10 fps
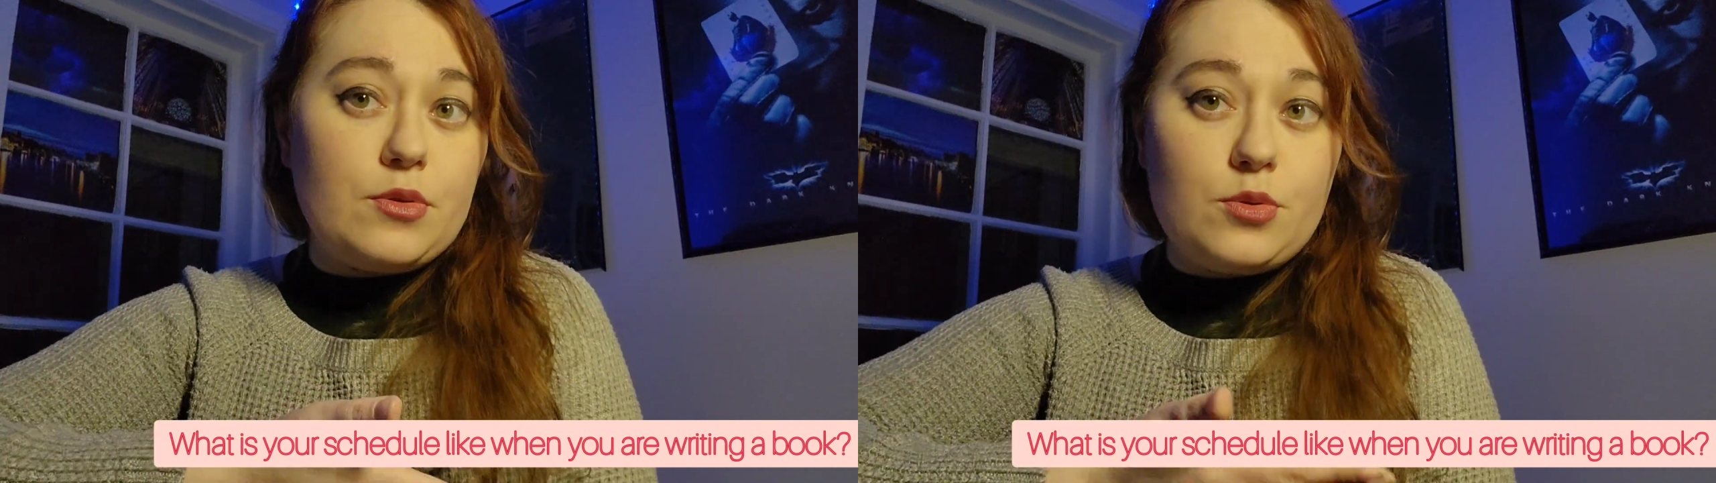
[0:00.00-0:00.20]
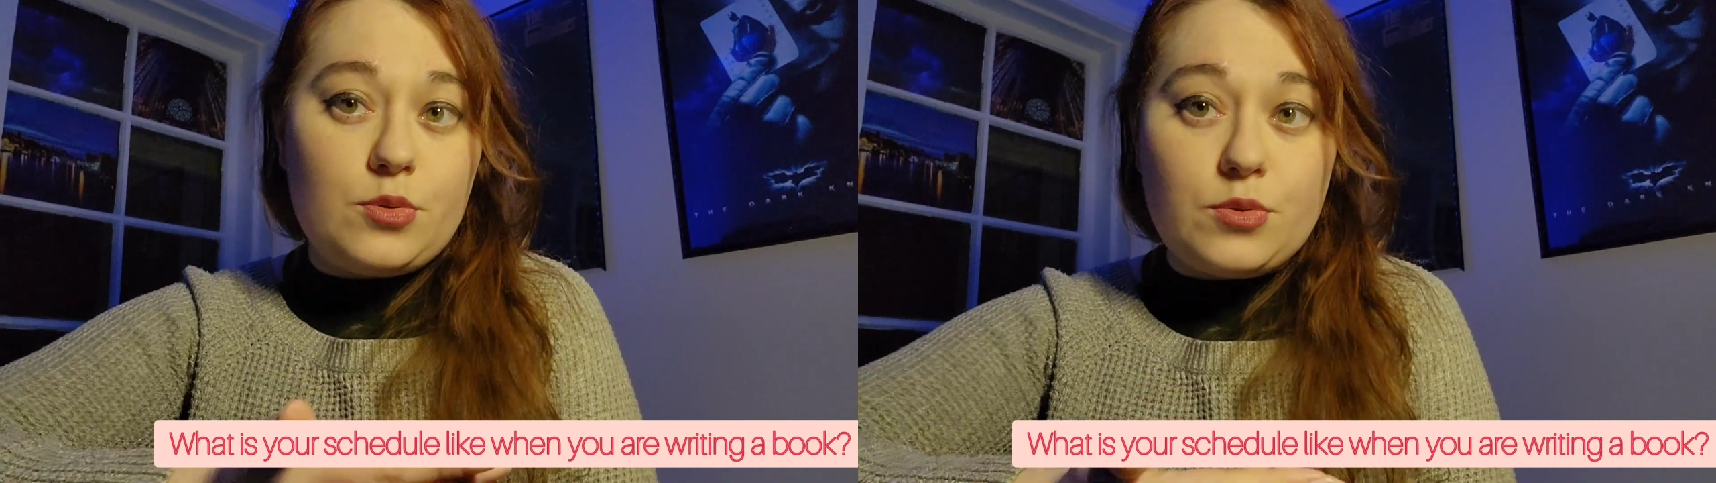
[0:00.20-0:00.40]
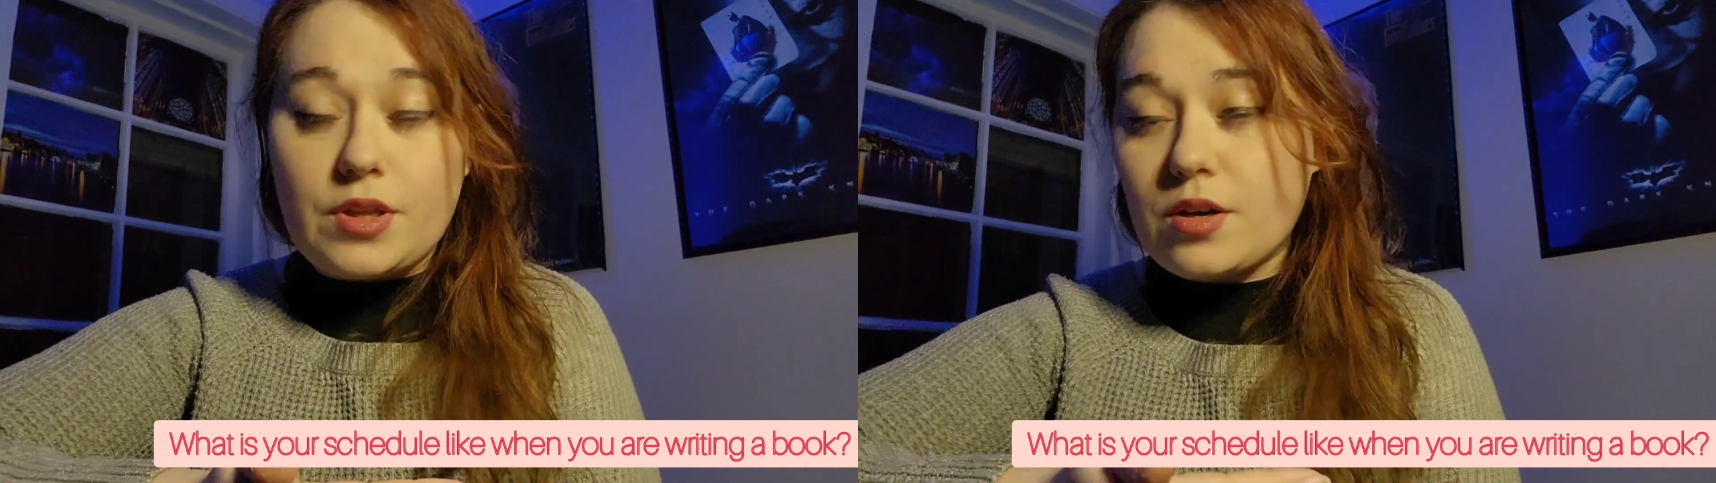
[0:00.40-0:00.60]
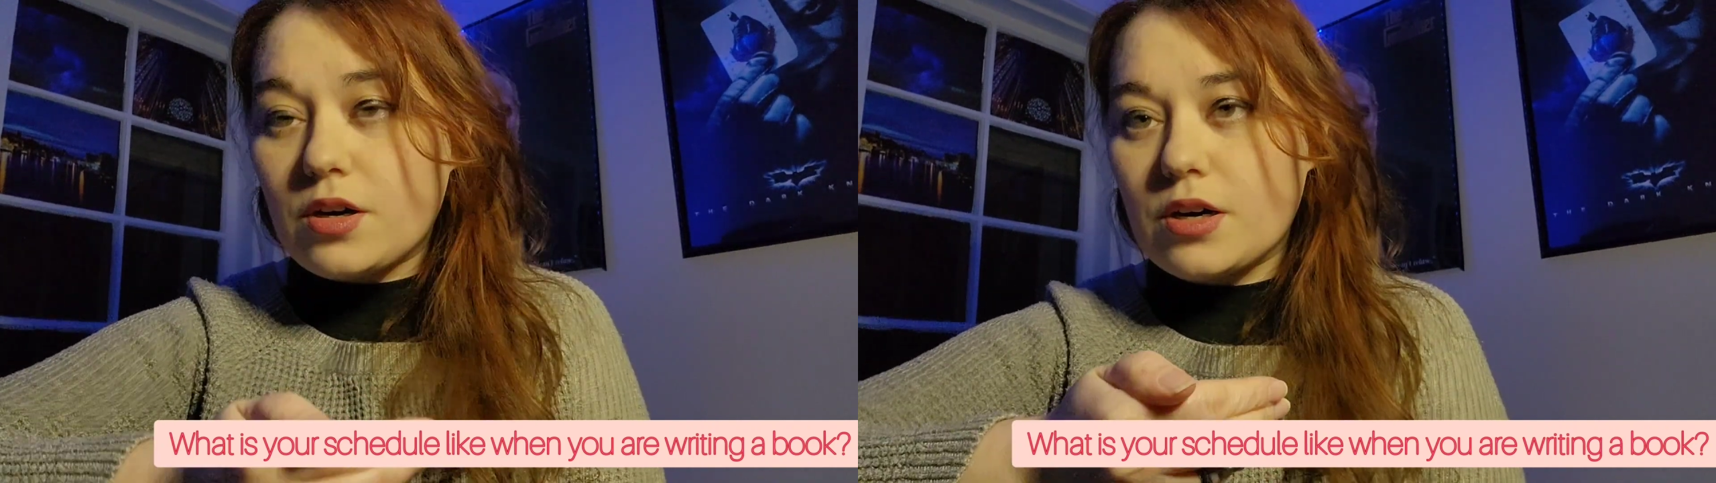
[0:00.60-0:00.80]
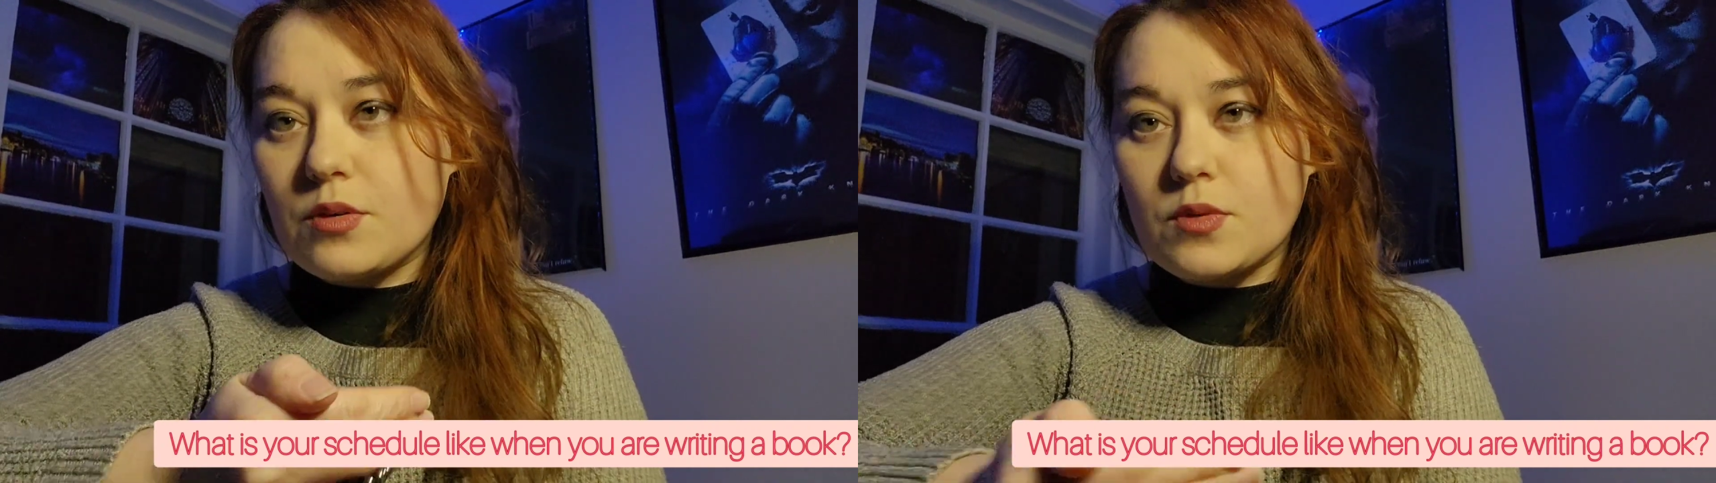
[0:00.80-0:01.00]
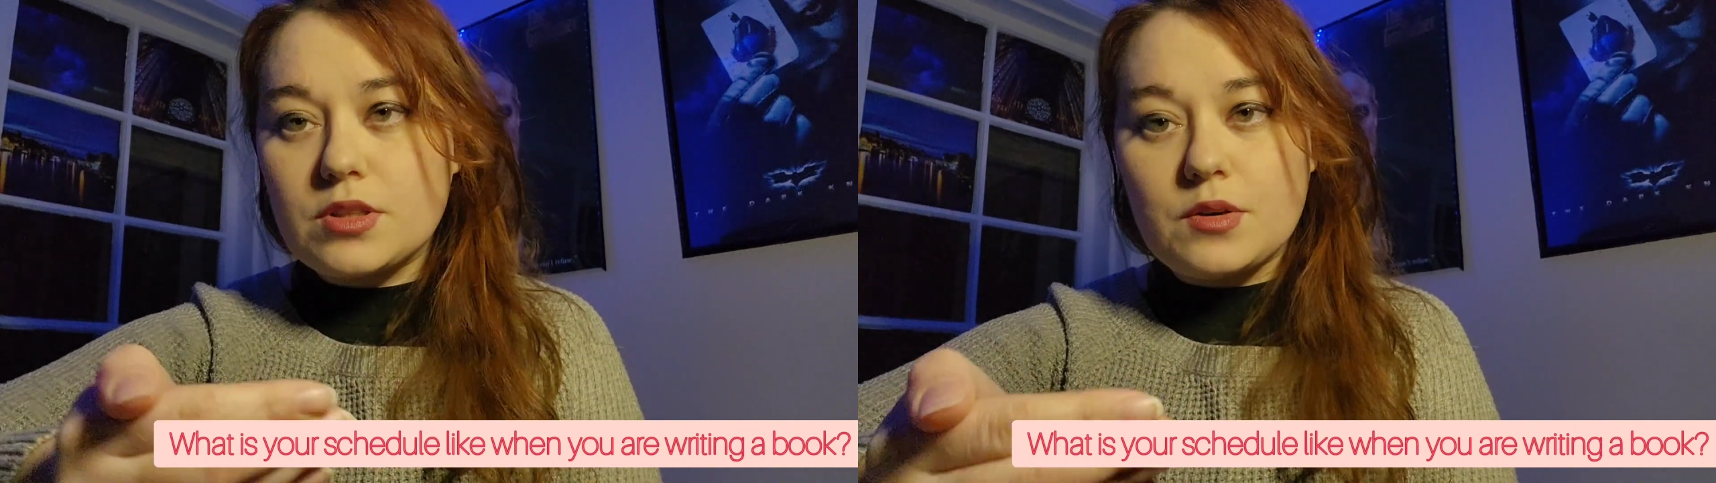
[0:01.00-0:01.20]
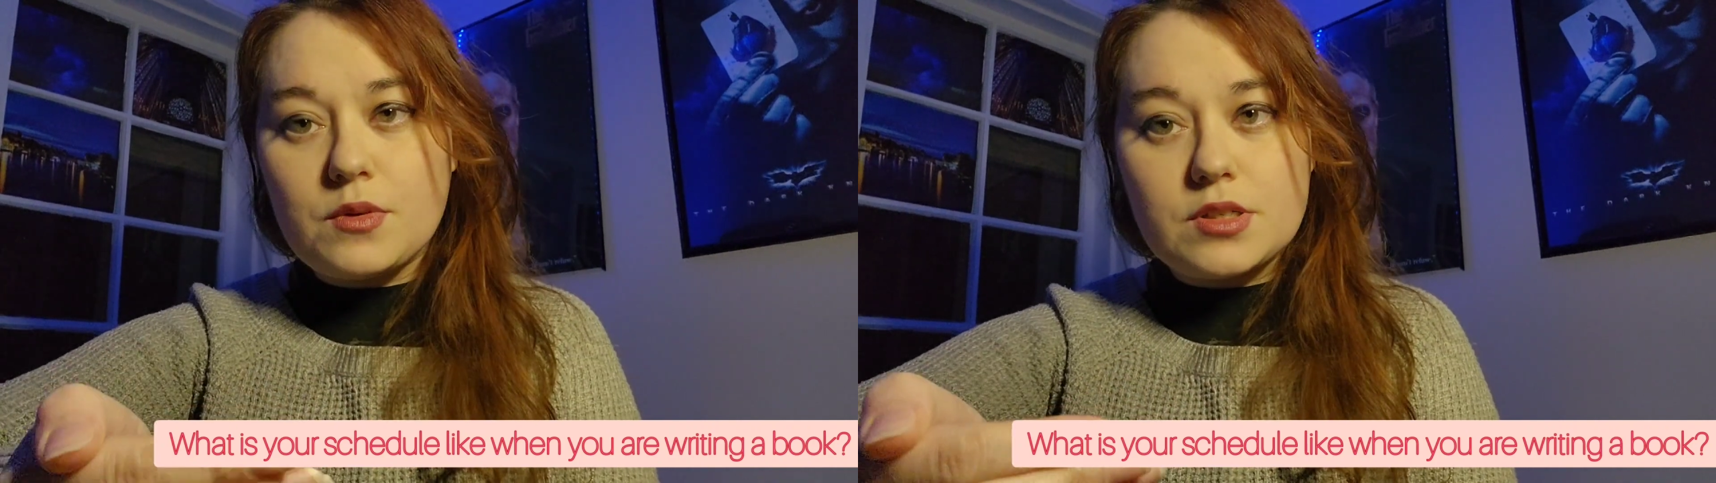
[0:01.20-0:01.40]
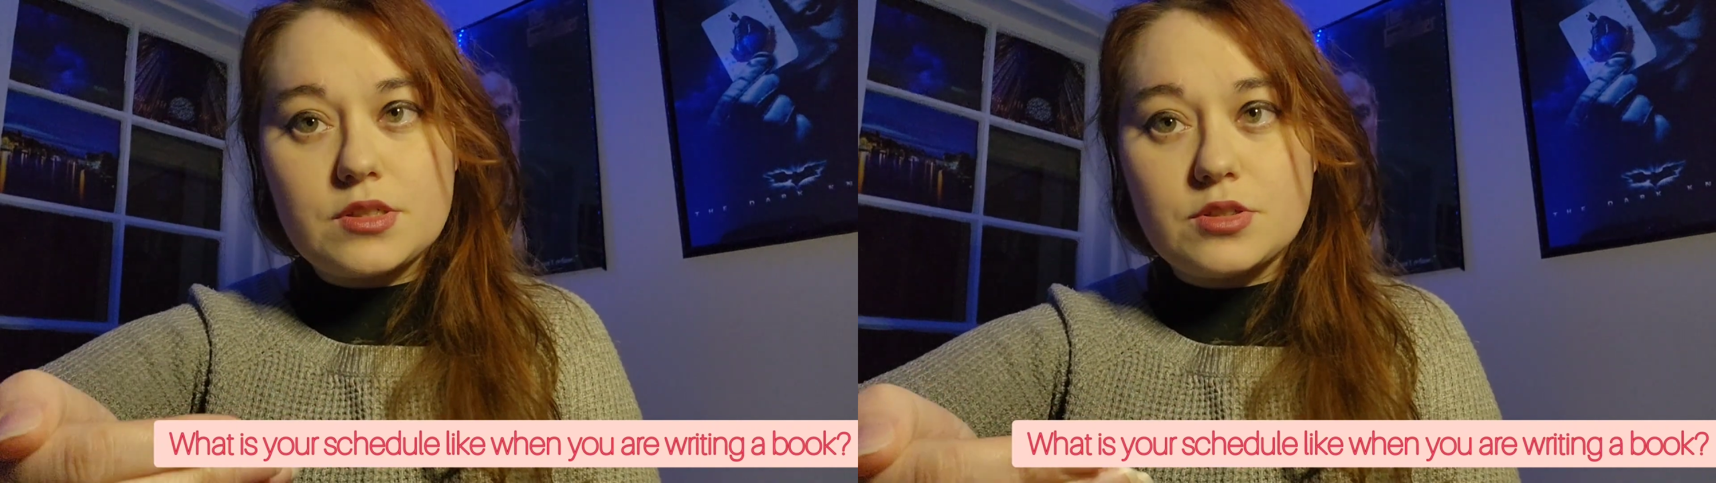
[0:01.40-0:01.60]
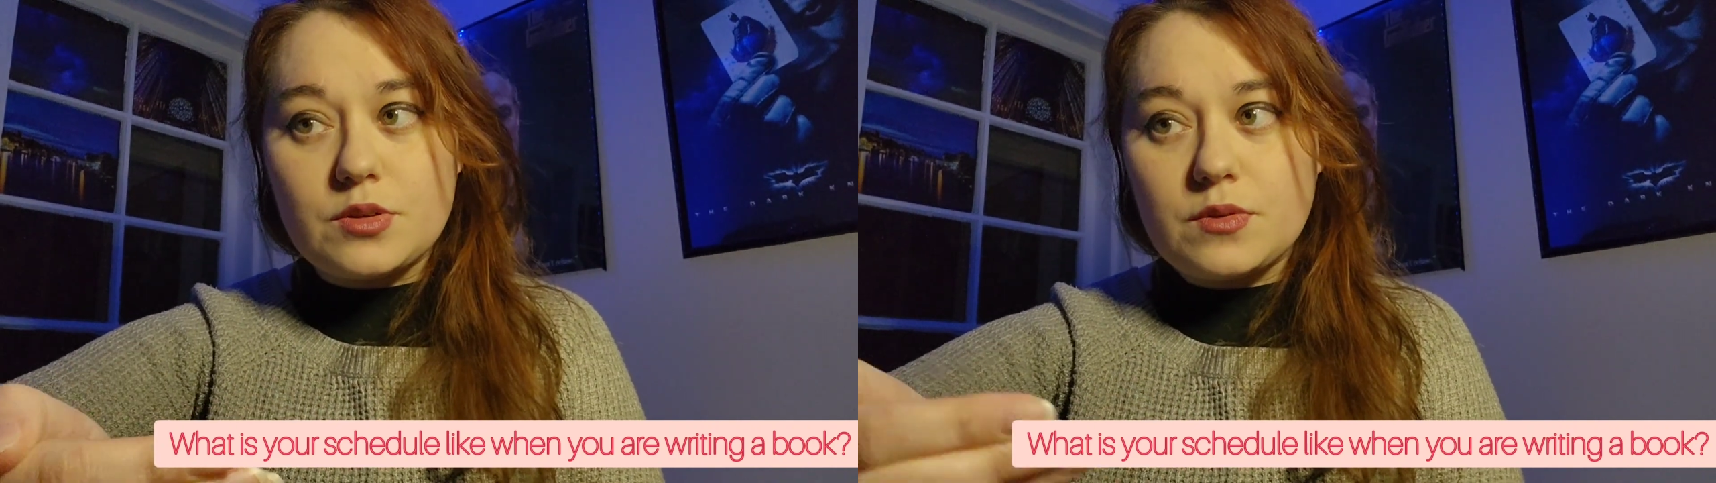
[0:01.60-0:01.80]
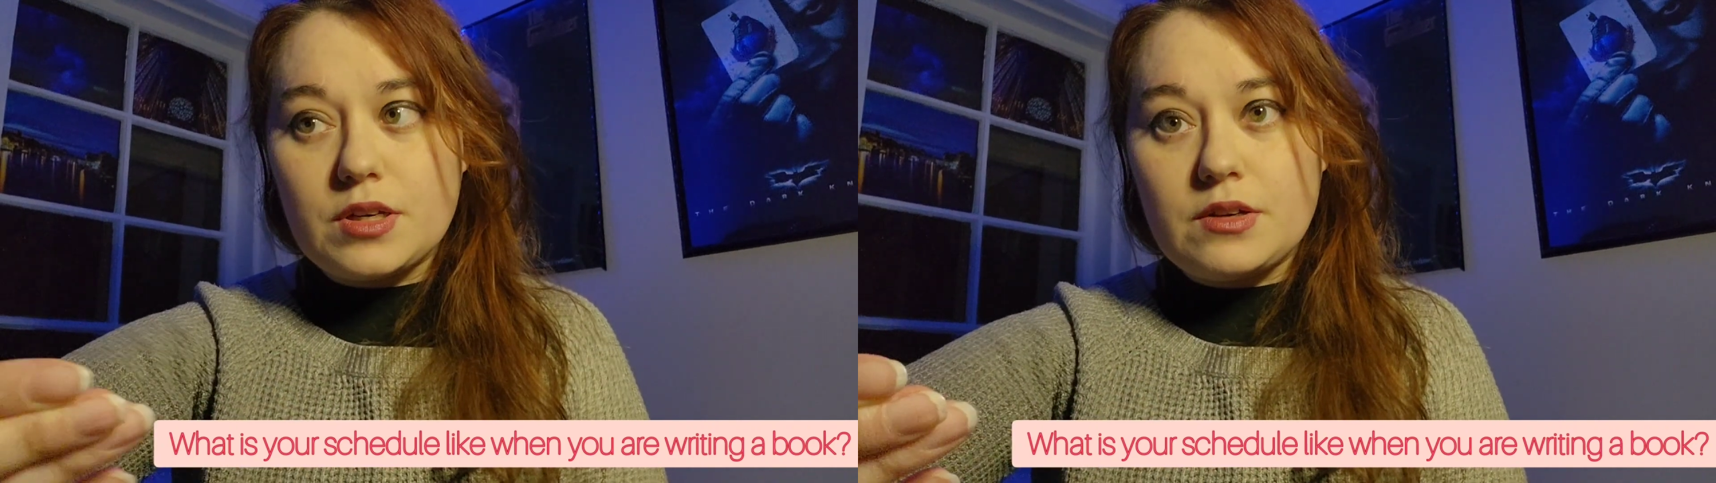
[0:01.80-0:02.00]
who they are and what they want to do
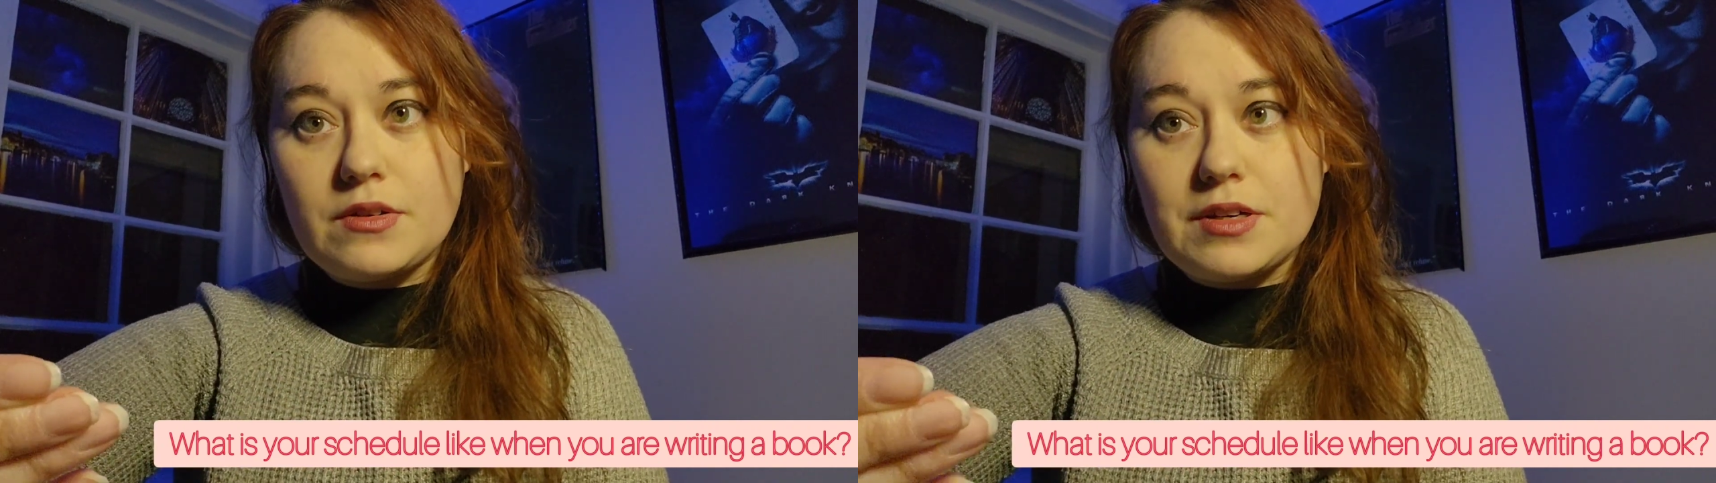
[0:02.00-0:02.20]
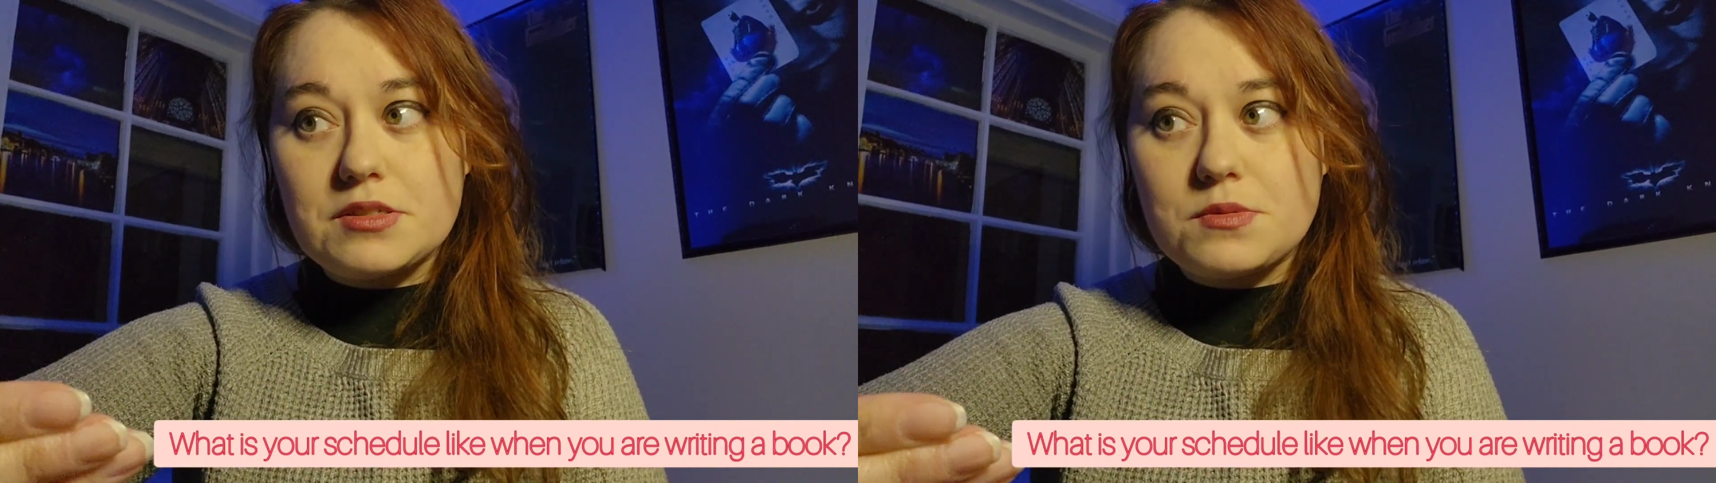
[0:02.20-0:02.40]
anyways,